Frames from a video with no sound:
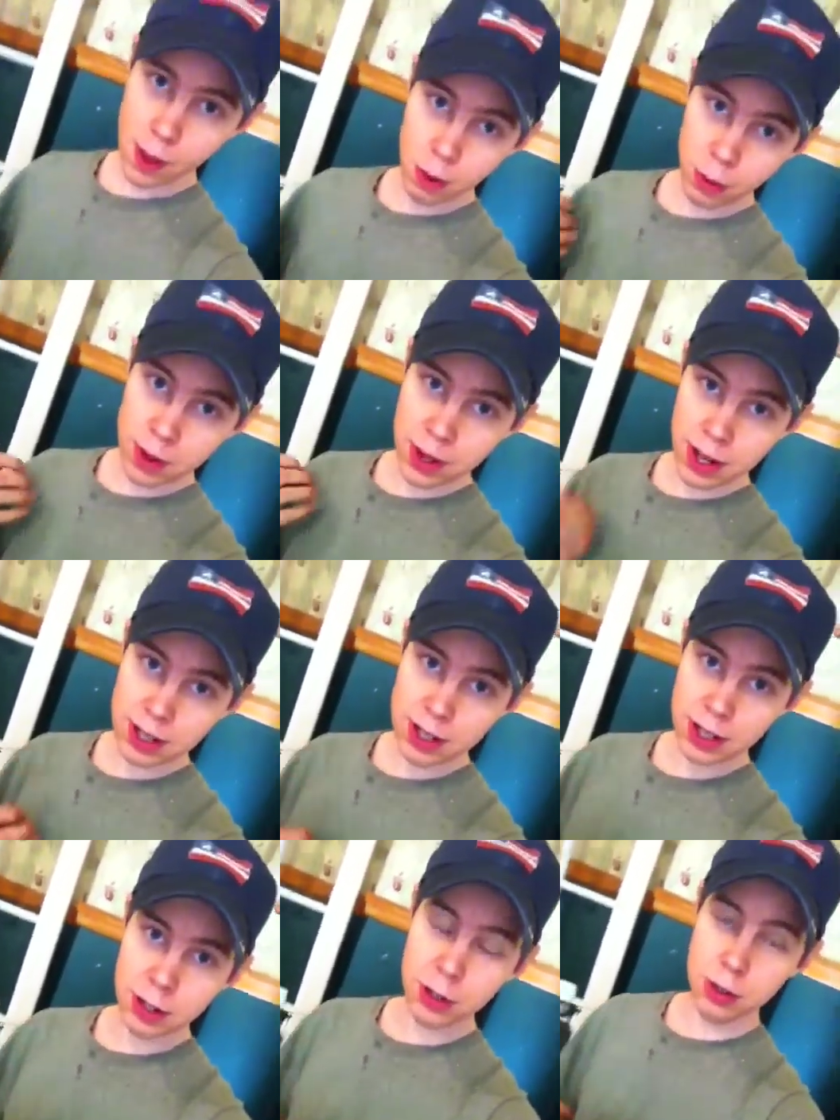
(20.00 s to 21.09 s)
when they
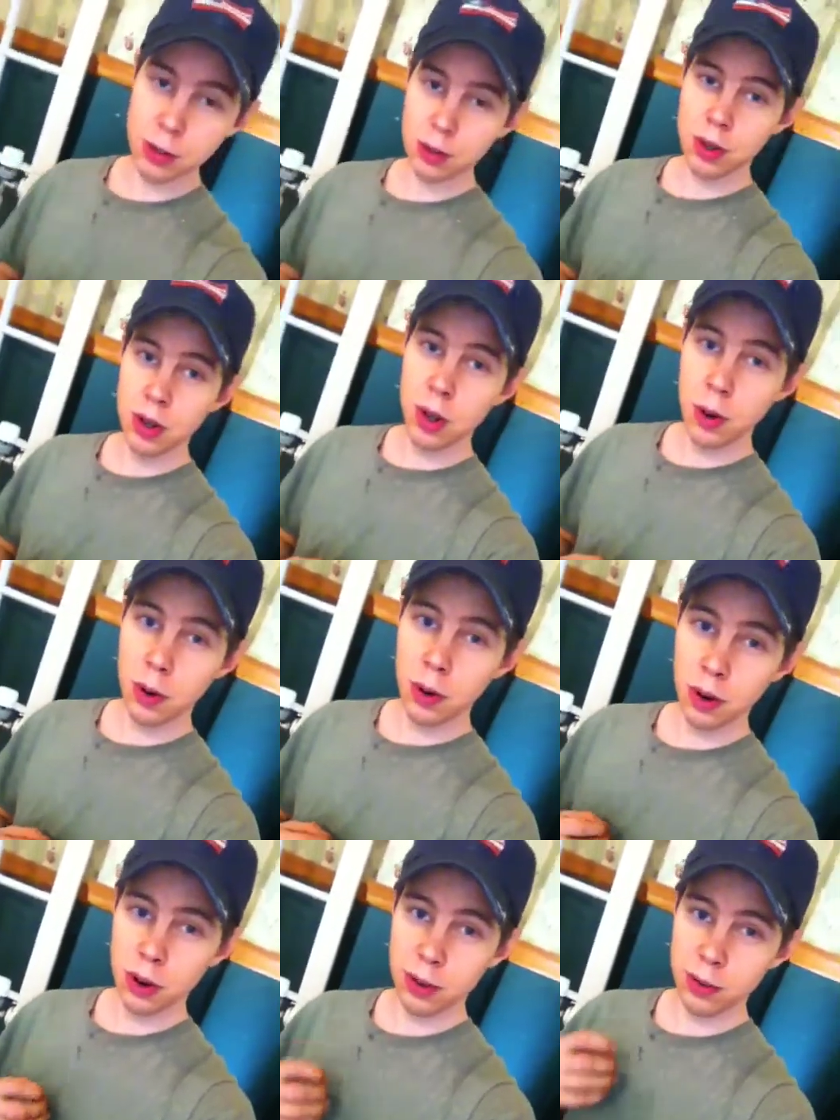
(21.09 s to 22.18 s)
tell you,
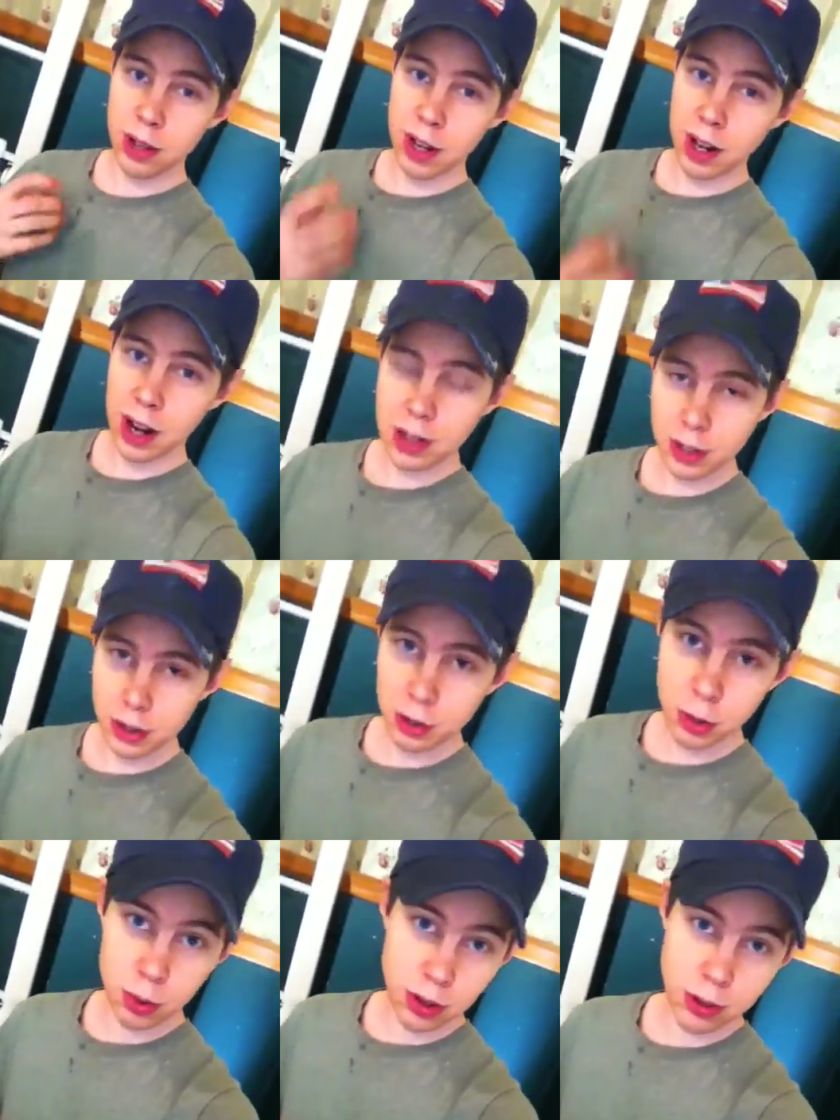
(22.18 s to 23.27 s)
or when they ask
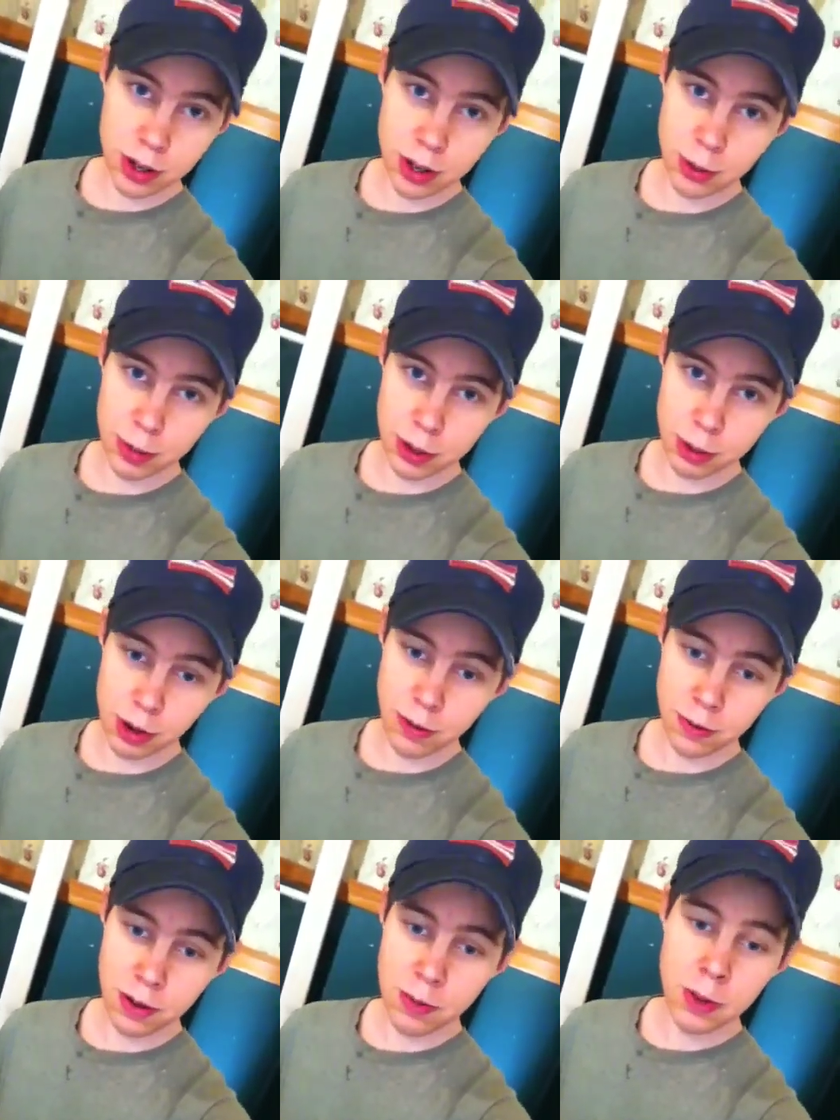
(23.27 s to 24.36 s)
you where do you get your B12
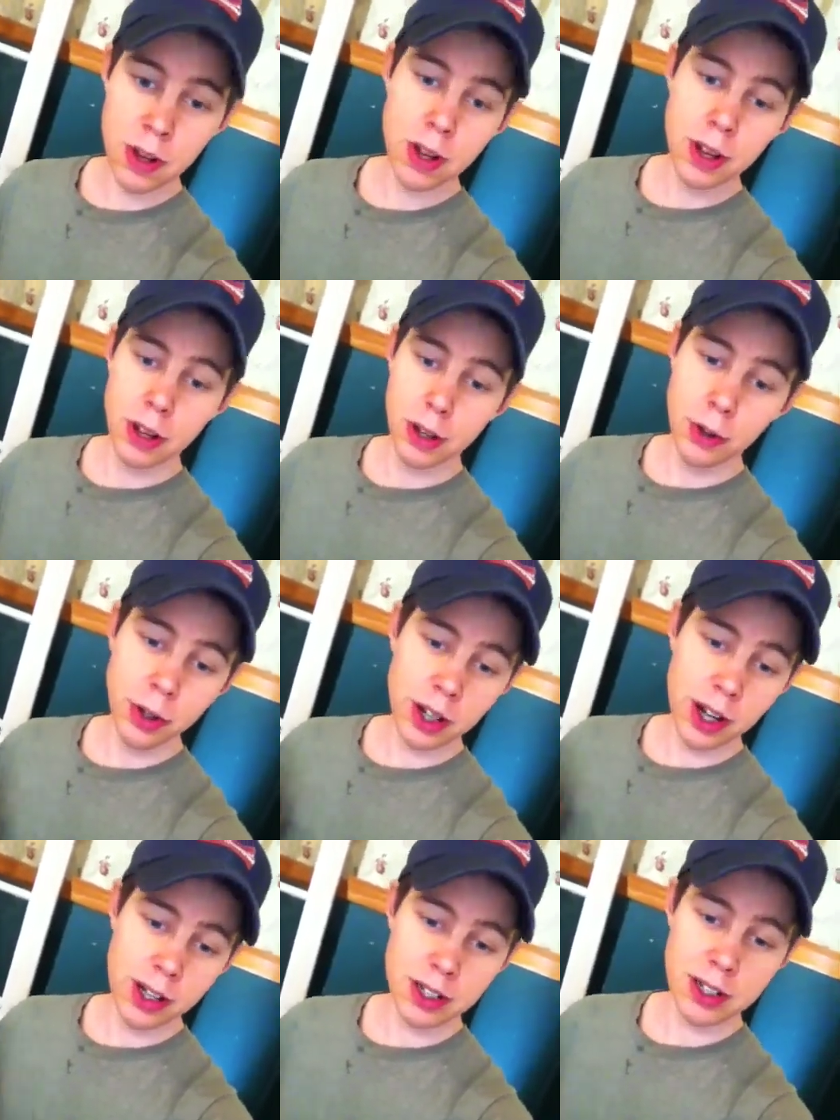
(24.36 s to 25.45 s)
from, you can
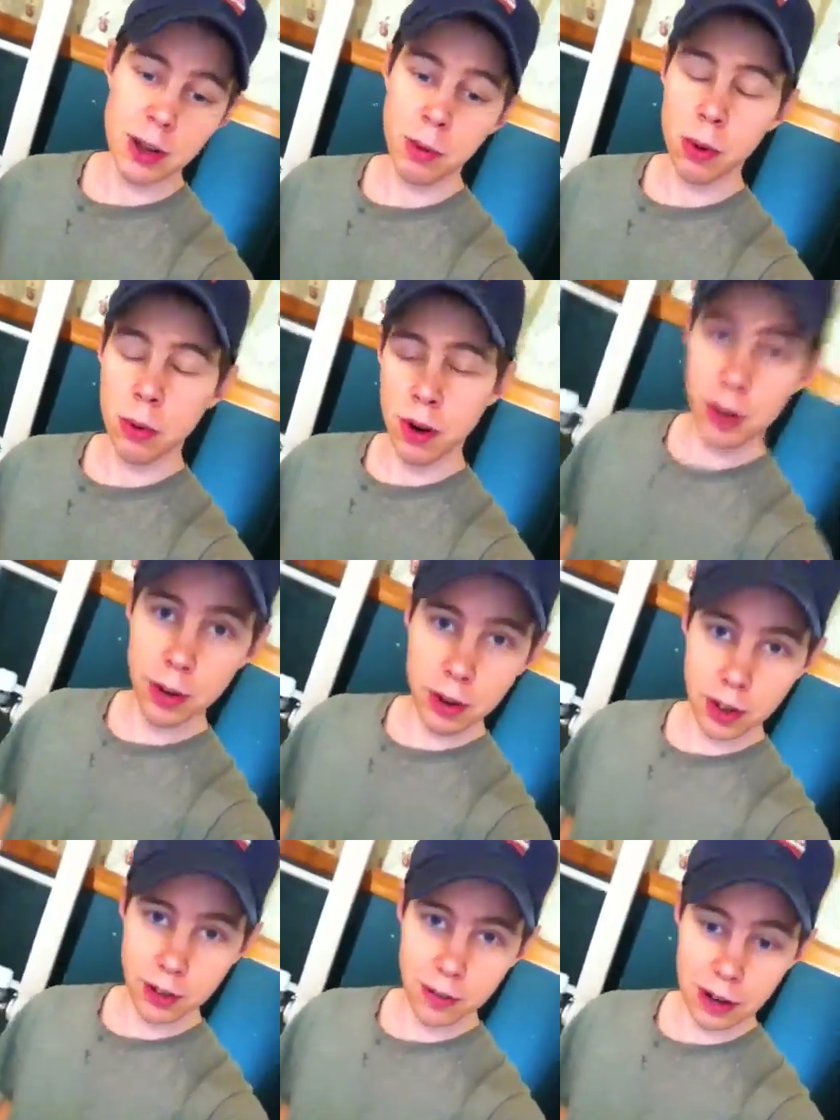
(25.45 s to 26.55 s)
ask them, well, where do you
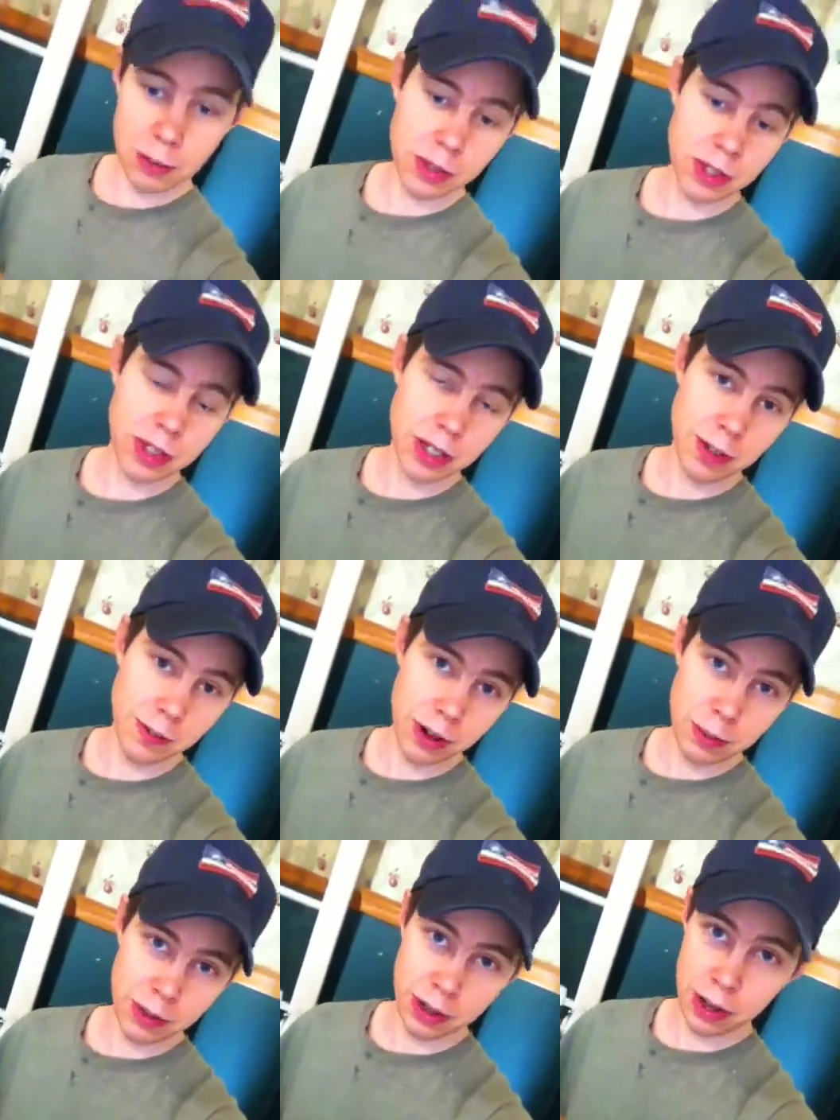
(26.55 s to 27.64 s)
get your vitamin C,
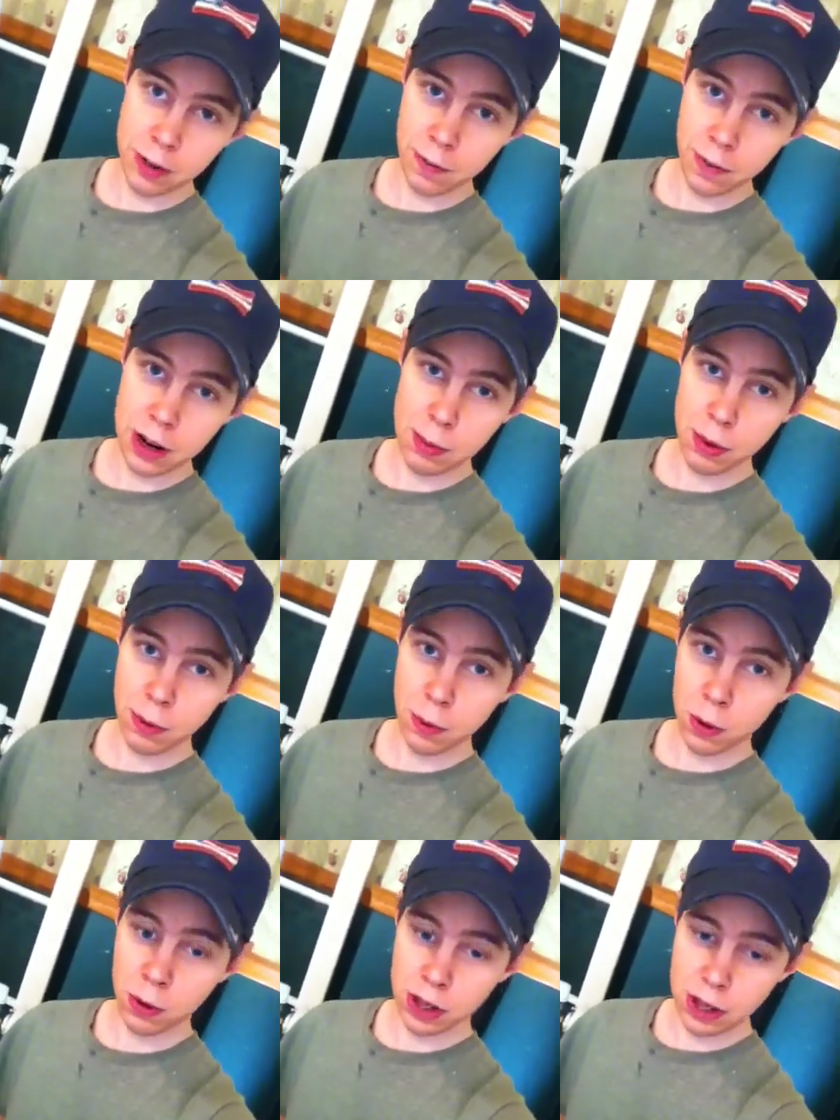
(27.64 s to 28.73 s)
vitamin E, fiber,
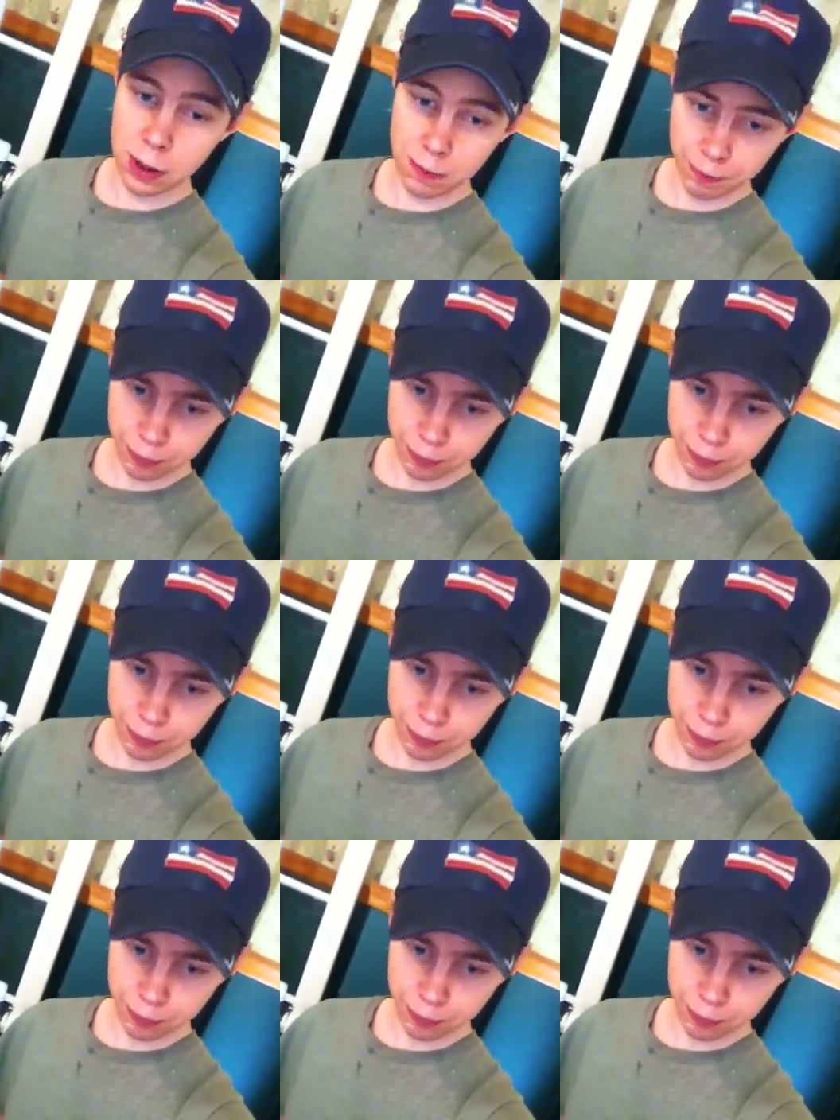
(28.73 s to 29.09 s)
folate,